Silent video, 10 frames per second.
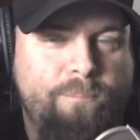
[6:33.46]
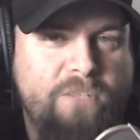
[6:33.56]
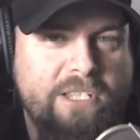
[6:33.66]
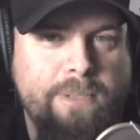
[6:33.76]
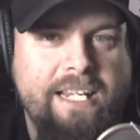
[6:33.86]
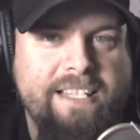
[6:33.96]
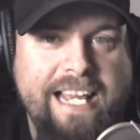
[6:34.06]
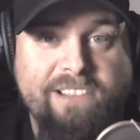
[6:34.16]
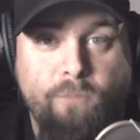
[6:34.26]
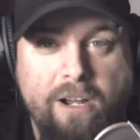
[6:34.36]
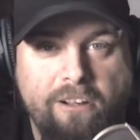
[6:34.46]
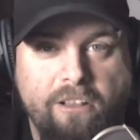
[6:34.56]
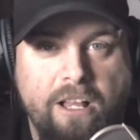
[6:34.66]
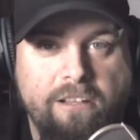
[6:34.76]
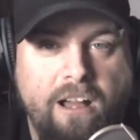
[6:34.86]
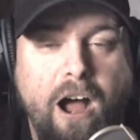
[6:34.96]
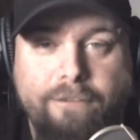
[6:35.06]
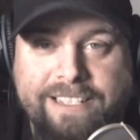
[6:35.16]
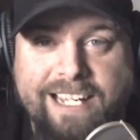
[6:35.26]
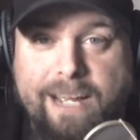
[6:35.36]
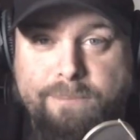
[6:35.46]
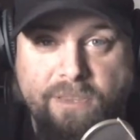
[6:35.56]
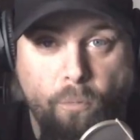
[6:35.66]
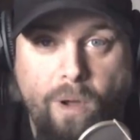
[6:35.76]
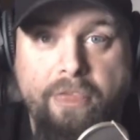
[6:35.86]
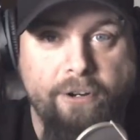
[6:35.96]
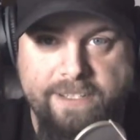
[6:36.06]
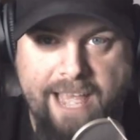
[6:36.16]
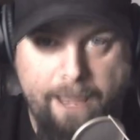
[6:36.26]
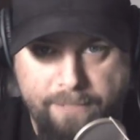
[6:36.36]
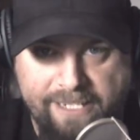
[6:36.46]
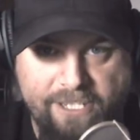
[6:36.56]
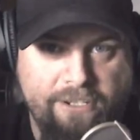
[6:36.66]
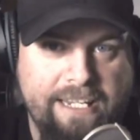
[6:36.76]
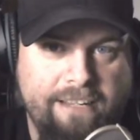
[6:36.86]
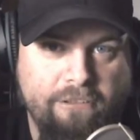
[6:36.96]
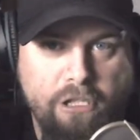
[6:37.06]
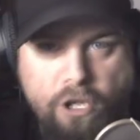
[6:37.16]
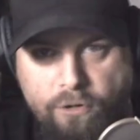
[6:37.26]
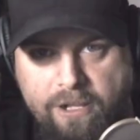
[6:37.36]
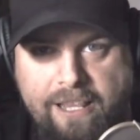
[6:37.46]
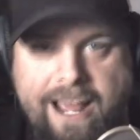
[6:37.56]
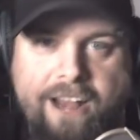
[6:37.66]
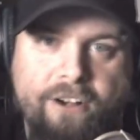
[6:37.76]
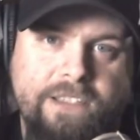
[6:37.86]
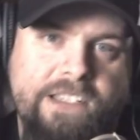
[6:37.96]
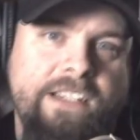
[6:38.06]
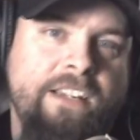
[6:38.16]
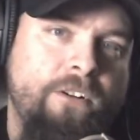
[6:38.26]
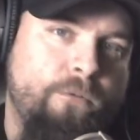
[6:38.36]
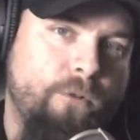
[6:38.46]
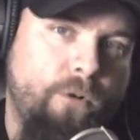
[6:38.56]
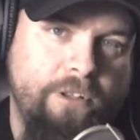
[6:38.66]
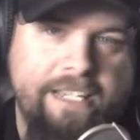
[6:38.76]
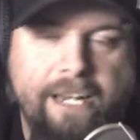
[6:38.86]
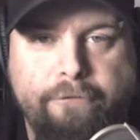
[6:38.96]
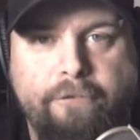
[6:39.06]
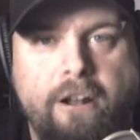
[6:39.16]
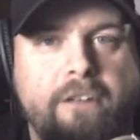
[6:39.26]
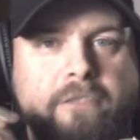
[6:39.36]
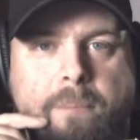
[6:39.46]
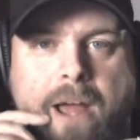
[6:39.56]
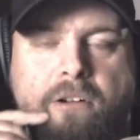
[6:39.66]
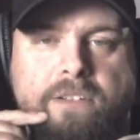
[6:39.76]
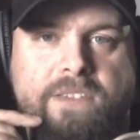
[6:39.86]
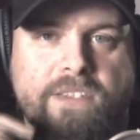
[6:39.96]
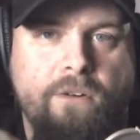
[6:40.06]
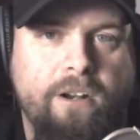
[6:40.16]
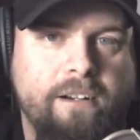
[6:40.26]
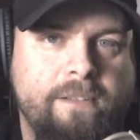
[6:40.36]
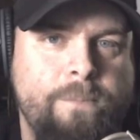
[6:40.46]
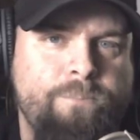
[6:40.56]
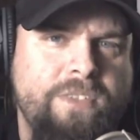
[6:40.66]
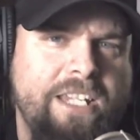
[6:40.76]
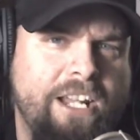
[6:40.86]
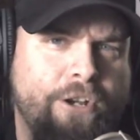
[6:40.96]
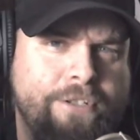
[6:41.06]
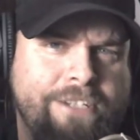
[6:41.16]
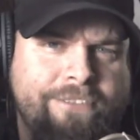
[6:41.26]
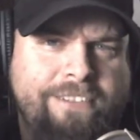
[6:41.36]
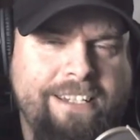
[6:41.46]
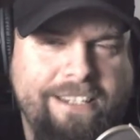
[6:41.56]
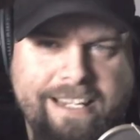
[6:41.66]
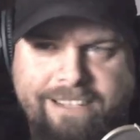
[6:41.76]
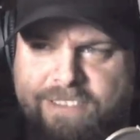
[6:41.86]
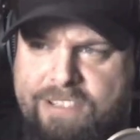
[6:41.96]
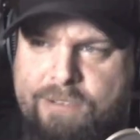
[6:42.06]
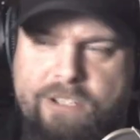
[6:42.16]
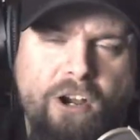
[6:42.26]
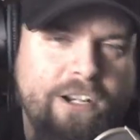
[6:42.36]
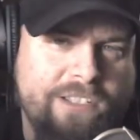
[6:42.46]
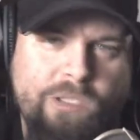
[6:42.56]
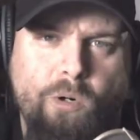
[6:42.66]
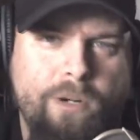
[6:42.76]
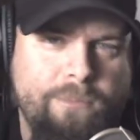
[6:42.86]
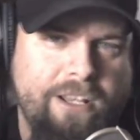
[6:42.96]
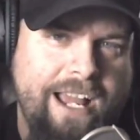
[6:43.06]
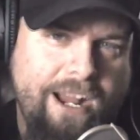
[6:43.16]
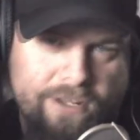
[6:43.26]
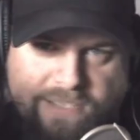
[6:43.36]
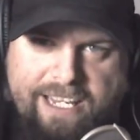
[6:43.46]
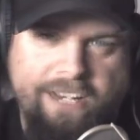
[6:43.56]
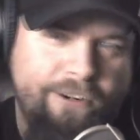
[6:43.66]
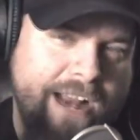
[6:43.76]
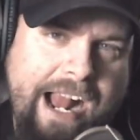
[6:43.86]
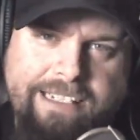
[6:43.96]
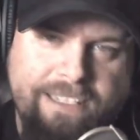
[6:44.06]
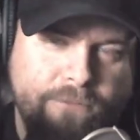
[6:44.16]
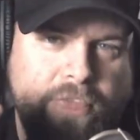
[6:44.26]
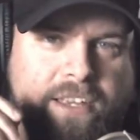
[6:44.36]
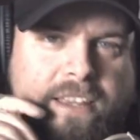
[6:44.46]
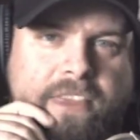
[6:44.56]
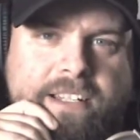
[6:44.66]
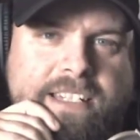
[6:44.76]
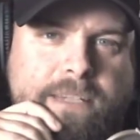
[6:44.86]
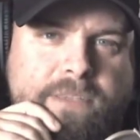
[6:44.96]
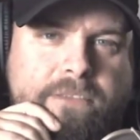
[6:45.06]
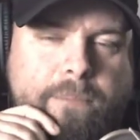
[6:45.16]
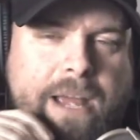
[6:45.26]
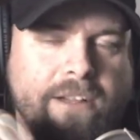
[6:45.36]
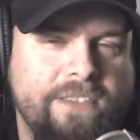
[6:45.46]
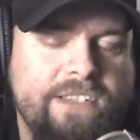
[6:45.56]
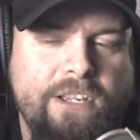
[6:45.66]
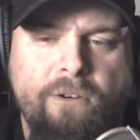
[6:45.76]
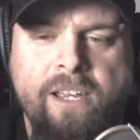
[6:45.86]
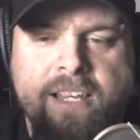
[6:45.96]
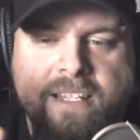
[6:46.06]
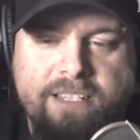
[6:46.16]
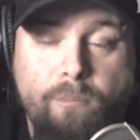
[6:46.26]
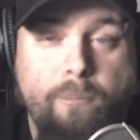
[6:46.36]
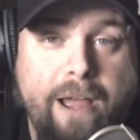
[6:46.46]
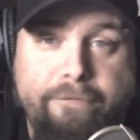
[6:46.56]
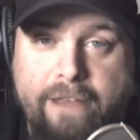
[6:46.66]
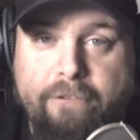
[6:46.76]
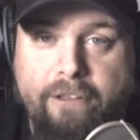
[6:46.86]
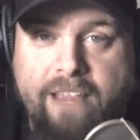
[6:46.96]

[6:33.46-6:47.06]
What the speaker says: Just because that's where oftentimes the weather is happening. You get low clouds rolling in front of the mountains, or you get dark storm clouds interacting with the tips of the mountains. So some of my favorite